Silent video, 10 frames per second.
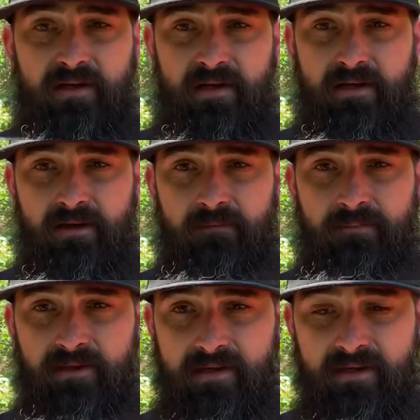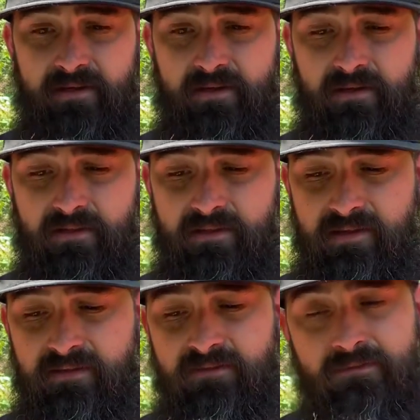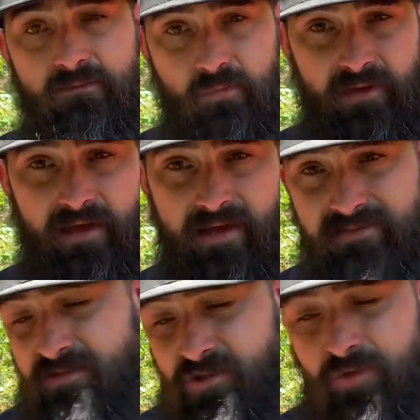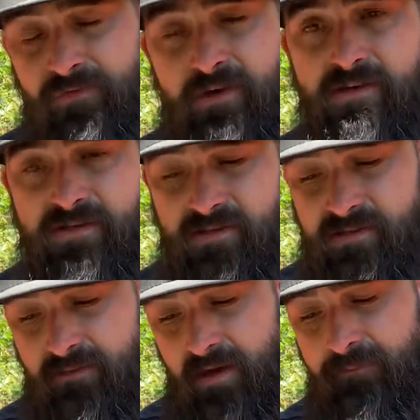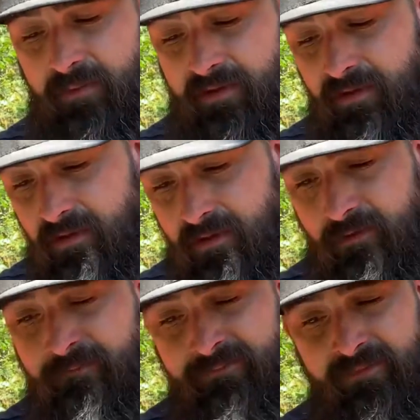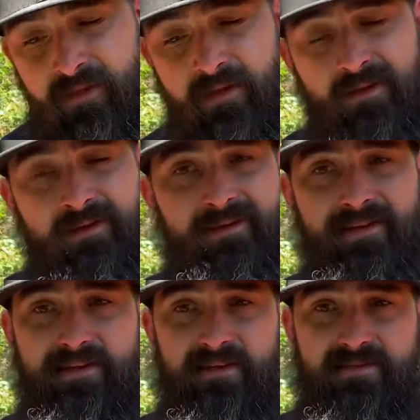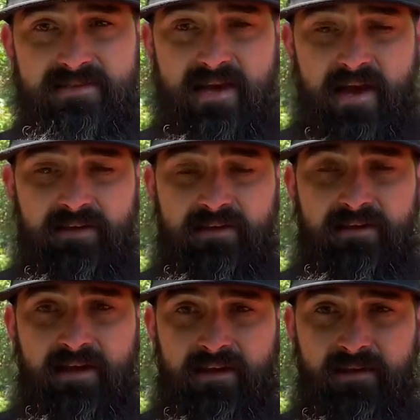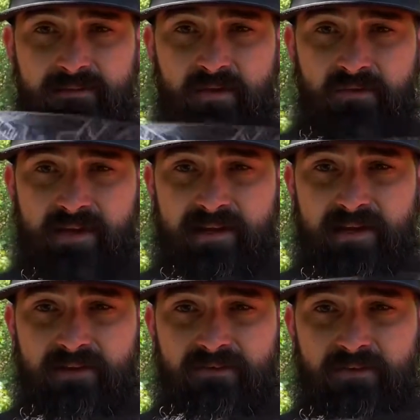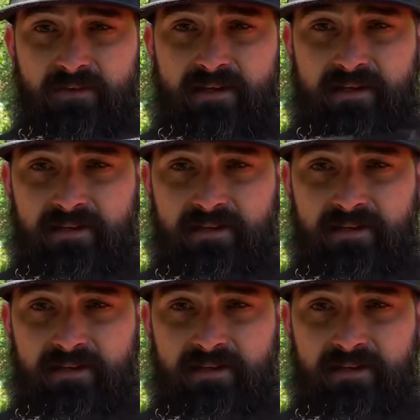Uh, but this has two functions in my opinion it does that, it kind of helps hold that down if you need it